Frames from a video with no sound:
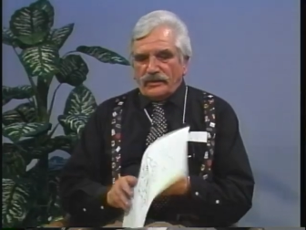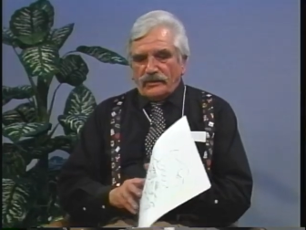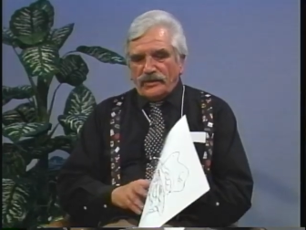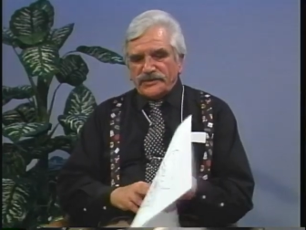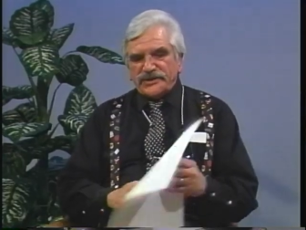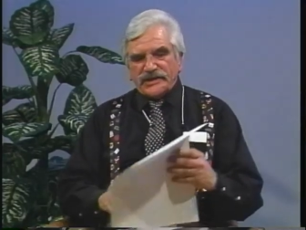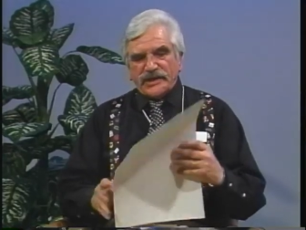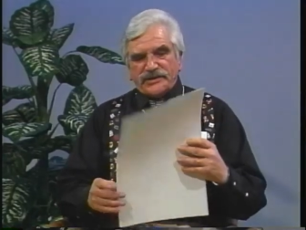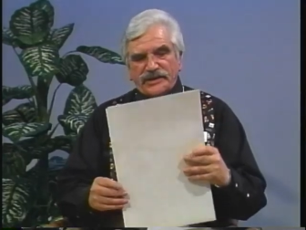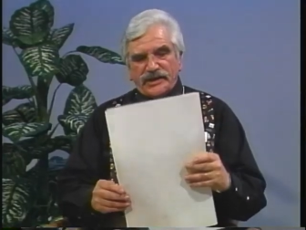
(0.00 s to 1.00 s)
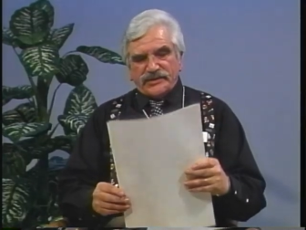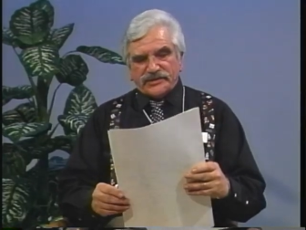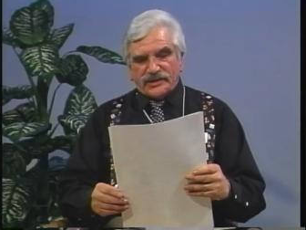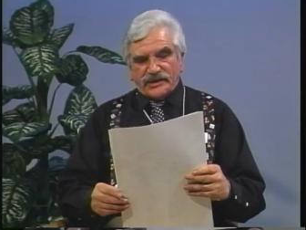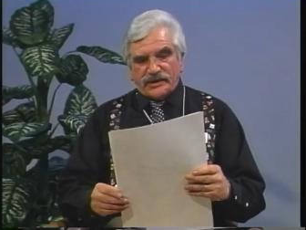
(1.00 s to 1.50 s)
Well, gee, that's nice.
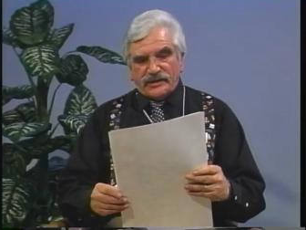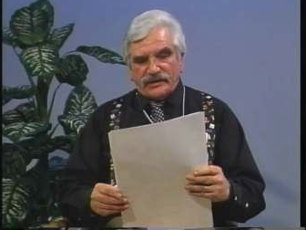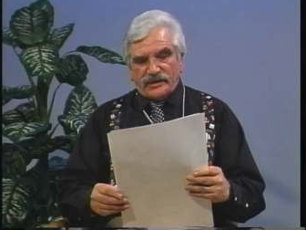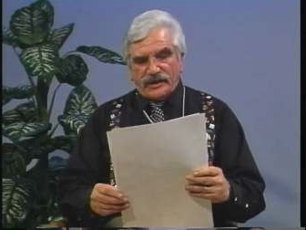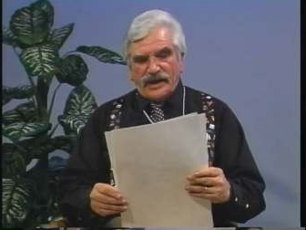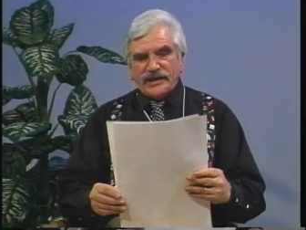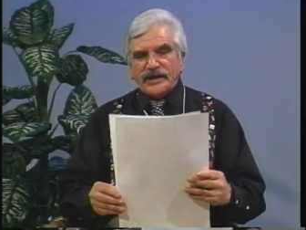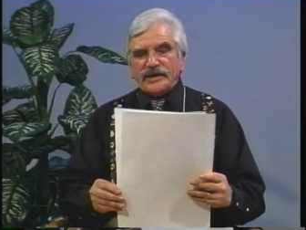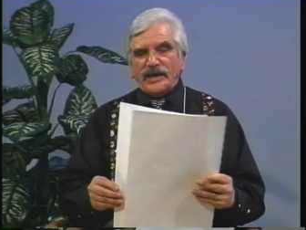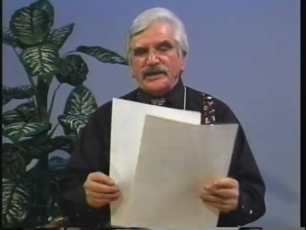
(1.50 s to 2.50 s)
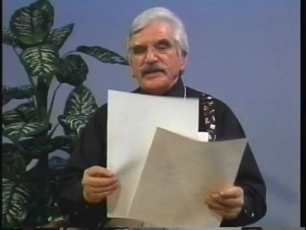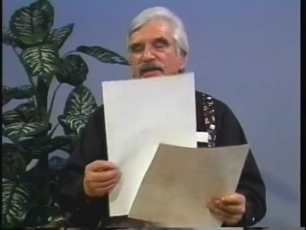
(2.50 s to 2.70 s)
I think